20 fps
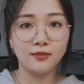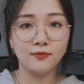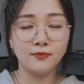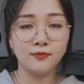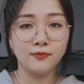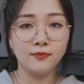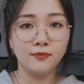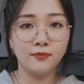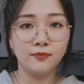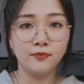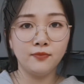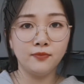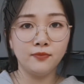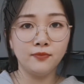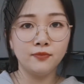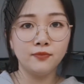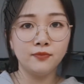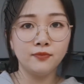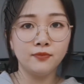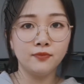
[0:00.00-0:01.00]

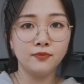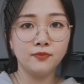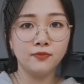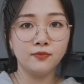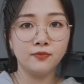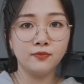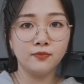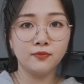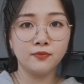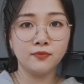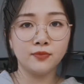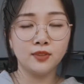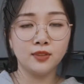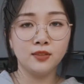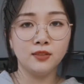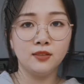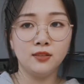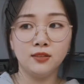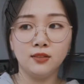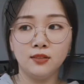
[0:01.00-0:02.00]

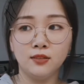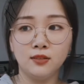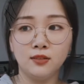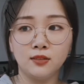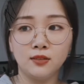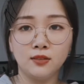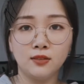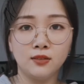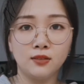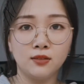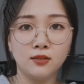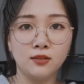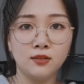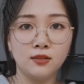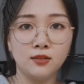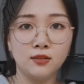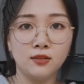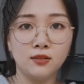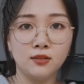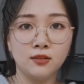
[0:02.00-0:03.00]
[no speech]